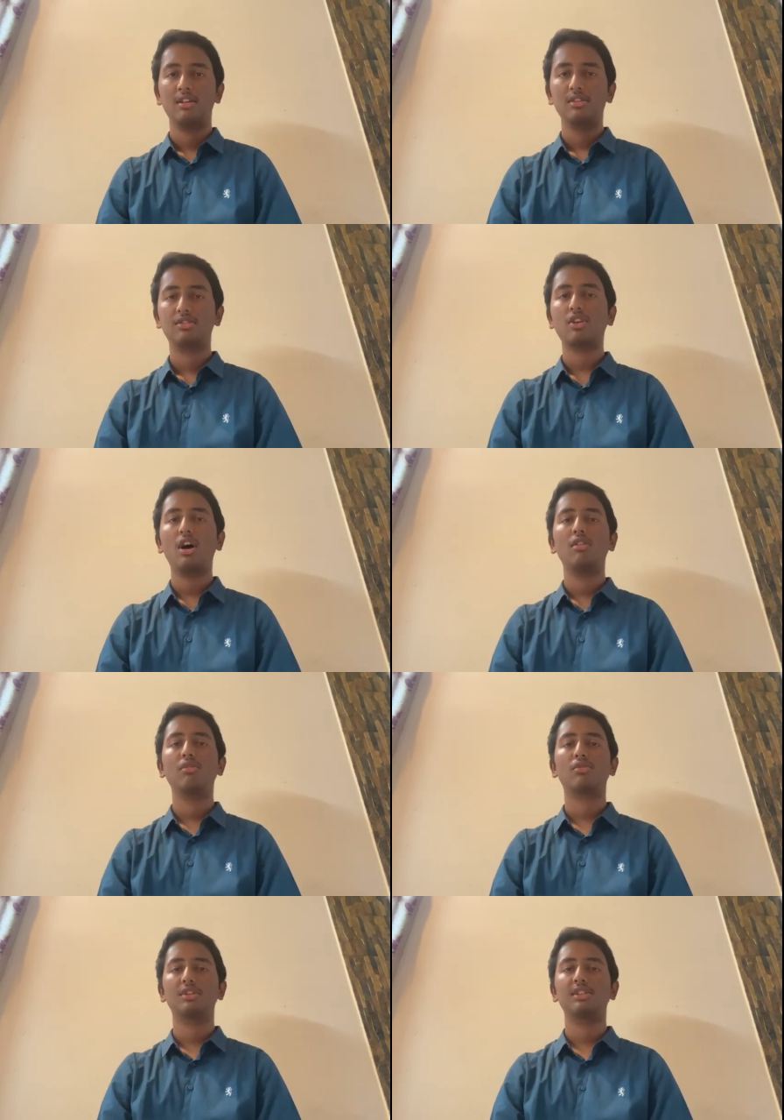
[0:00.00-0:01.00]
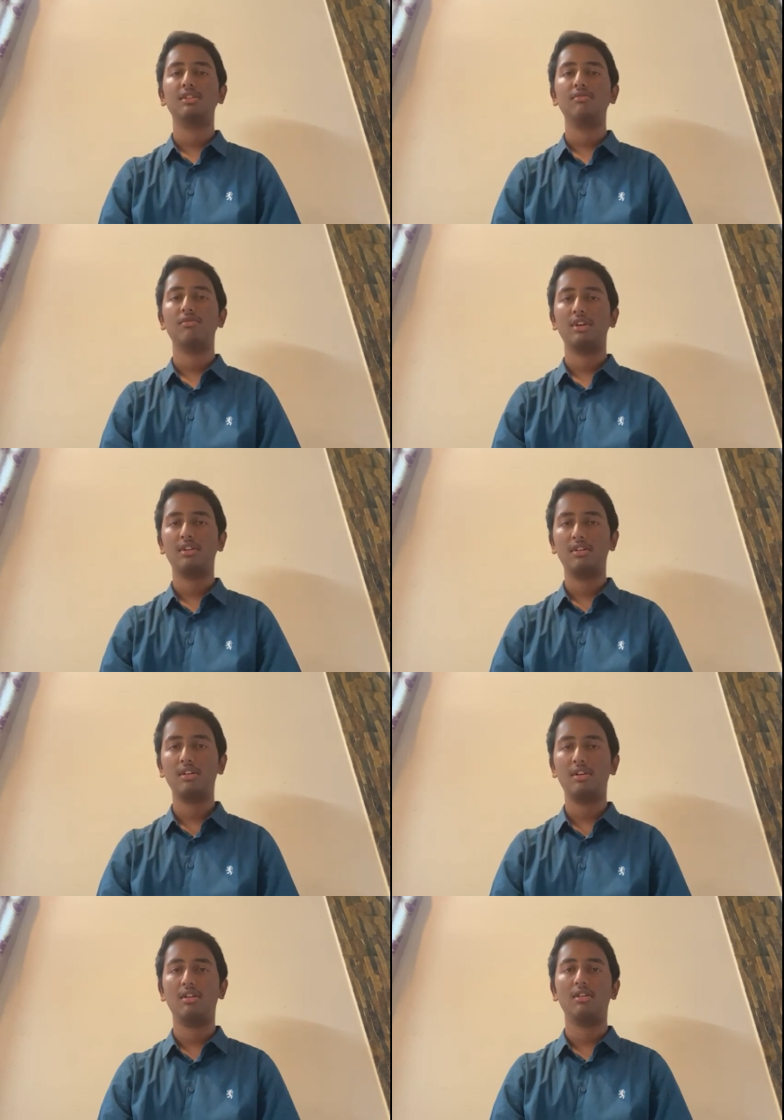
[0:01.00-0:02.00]
solve a question when
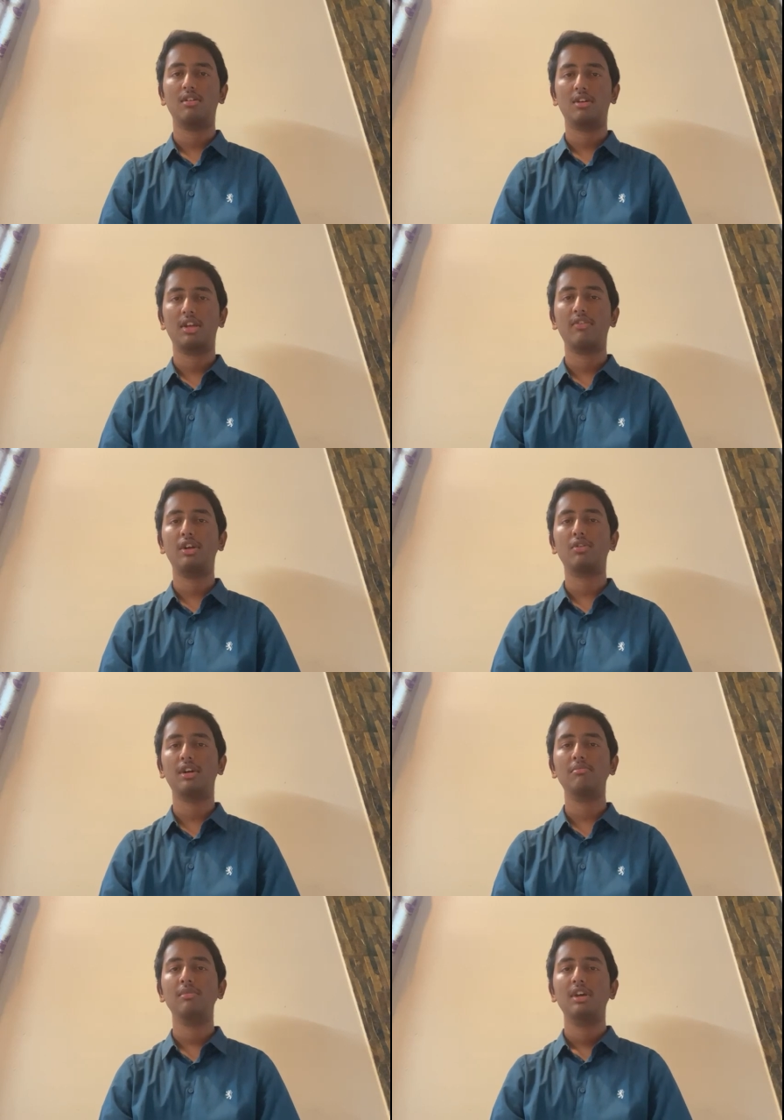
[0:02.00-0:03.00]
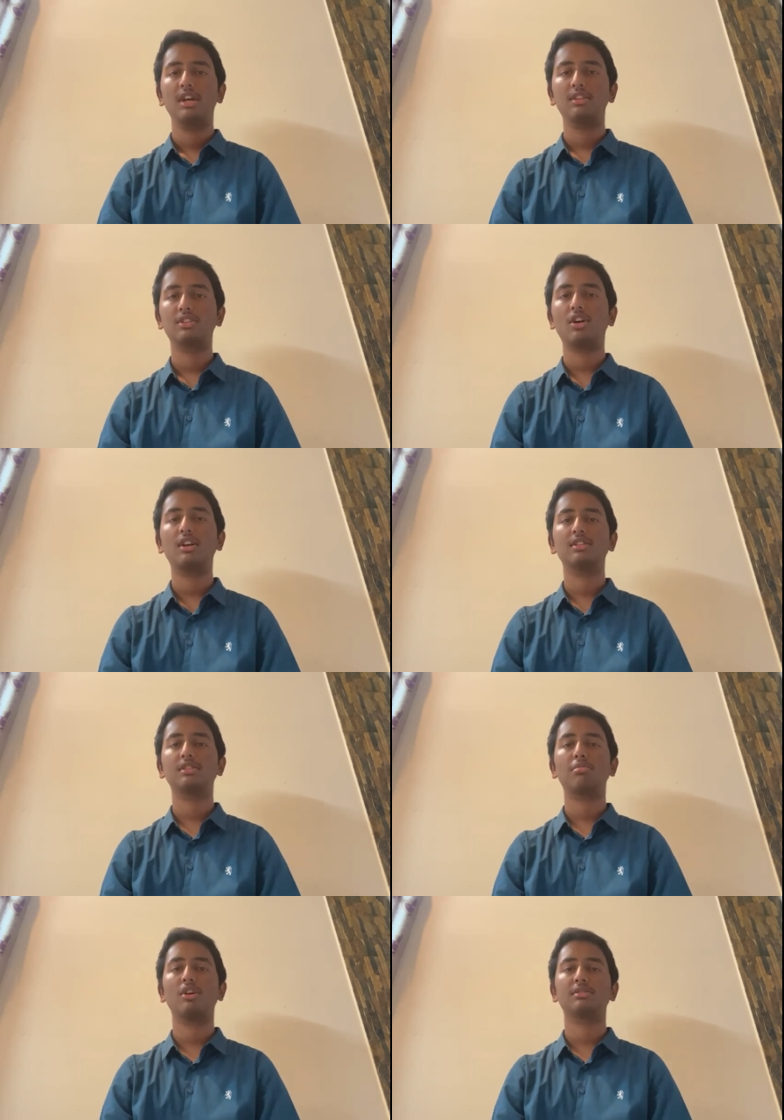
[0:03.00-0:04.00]
uh, given to him in the
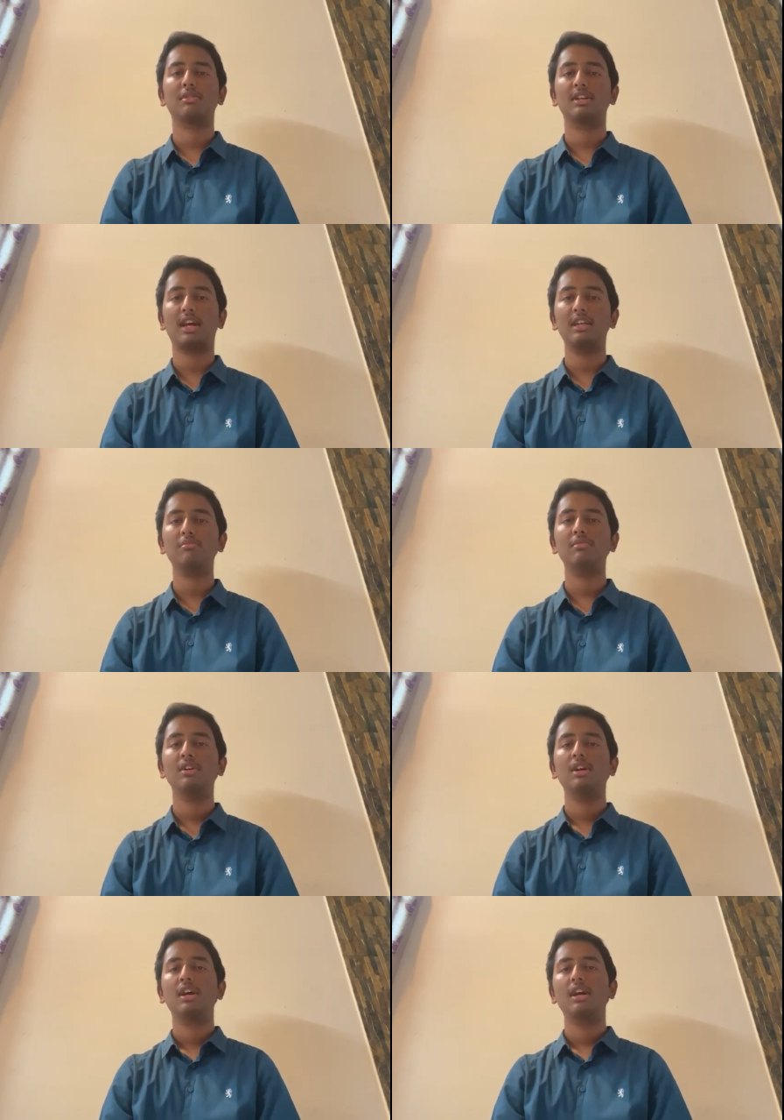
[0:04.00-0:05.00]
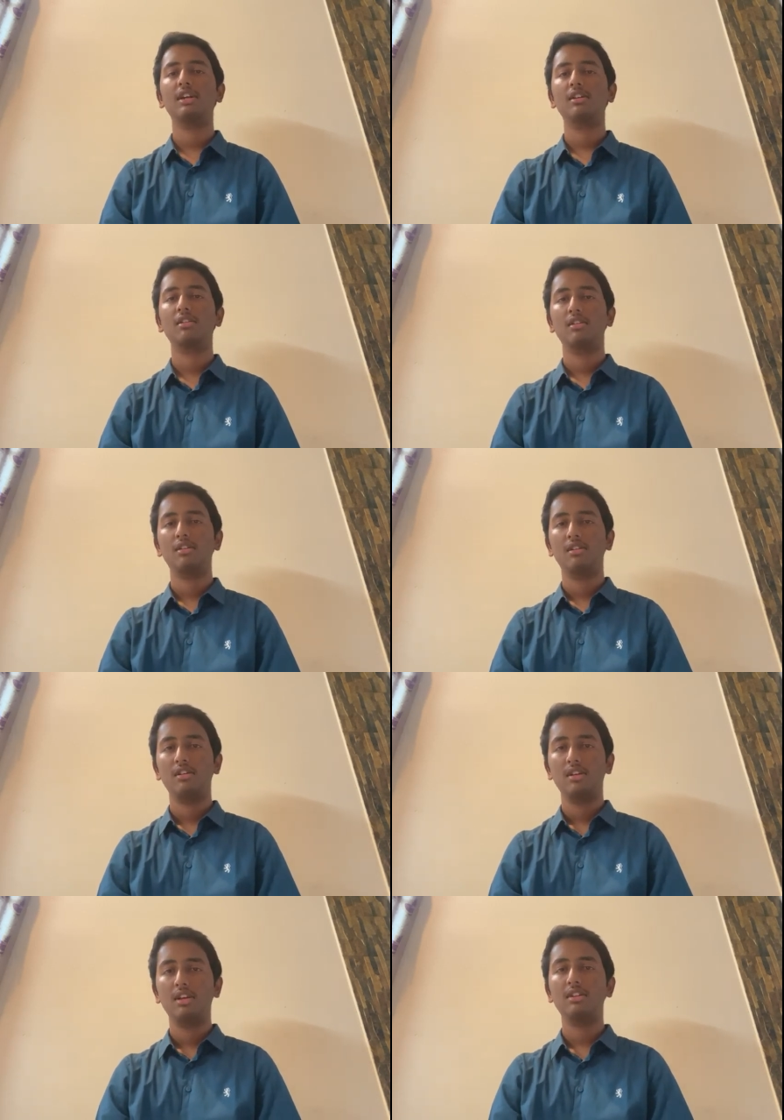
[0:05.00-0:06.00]
shortest possible time and
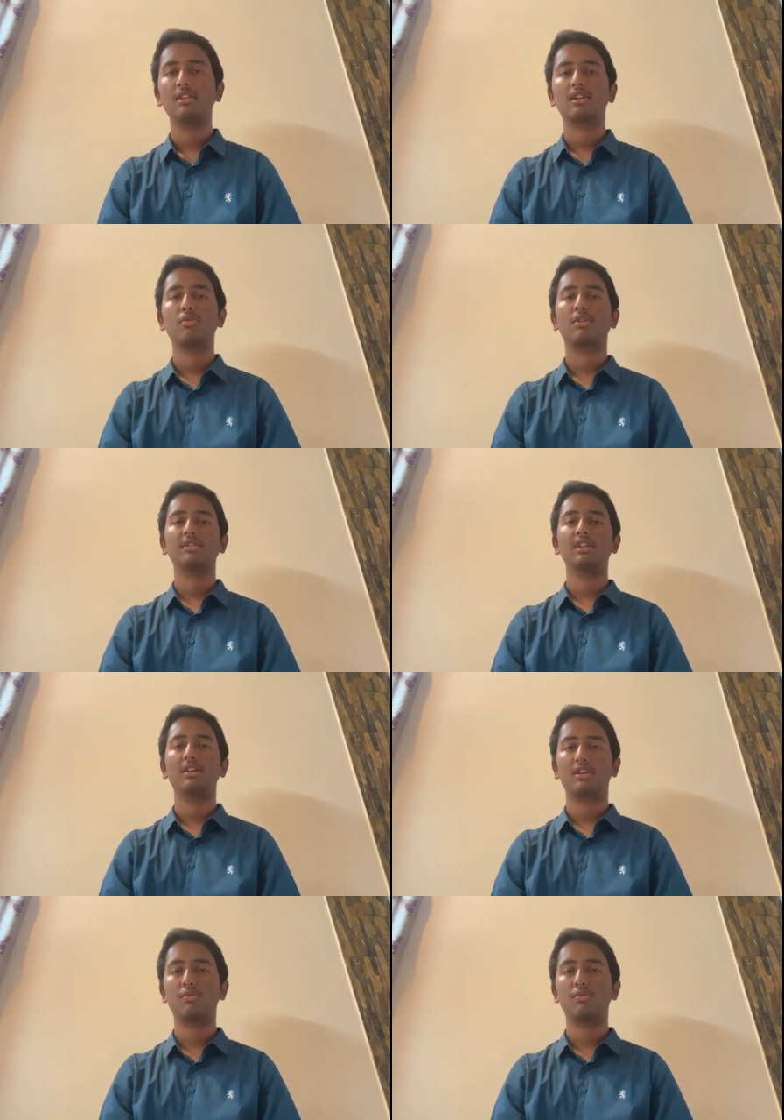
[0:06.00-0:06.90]
in the quickest, uh,